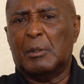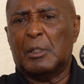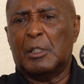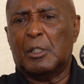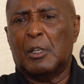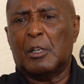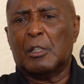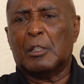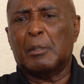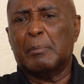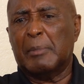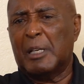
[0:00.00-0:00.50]

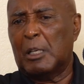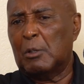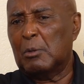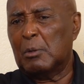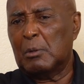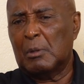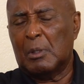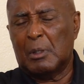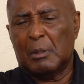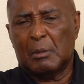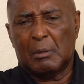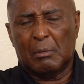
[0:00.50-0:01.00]
Talk
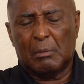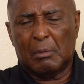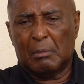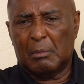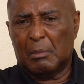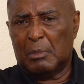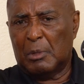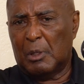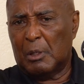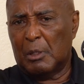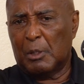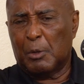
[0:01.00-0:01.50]
about
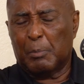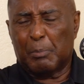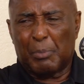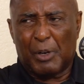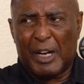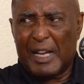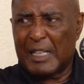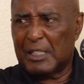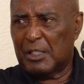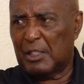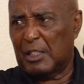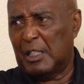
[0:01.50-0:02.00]
all the
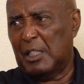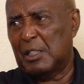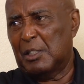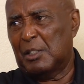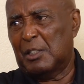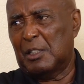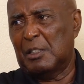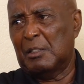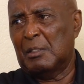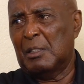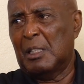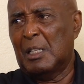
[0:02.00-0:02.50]

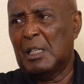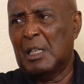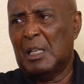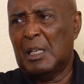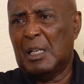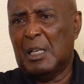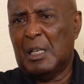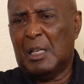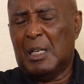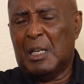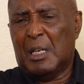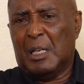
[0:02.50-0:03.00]
process and
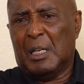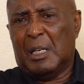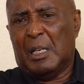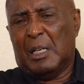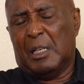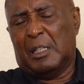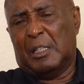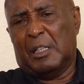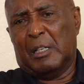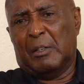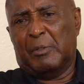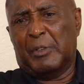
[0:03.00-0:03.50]

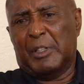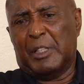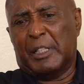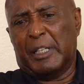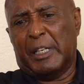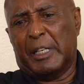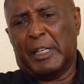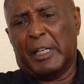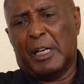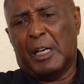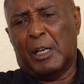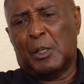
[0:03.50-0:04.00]

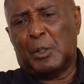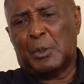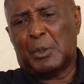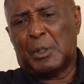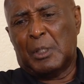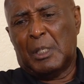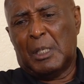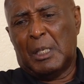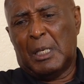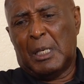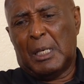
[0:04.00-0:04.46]
everything else.